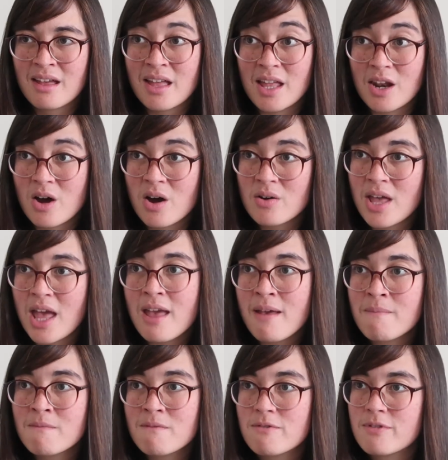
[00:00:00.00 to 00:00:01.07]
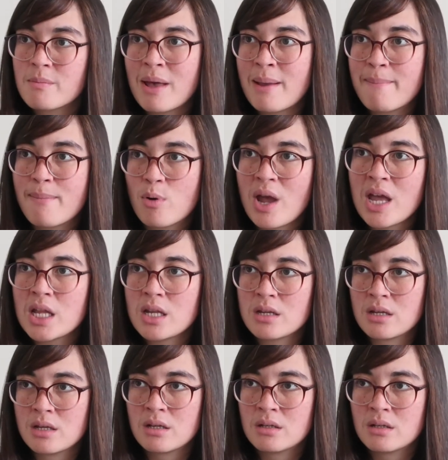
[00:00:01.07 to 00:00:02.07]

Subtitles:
It all came from my brain.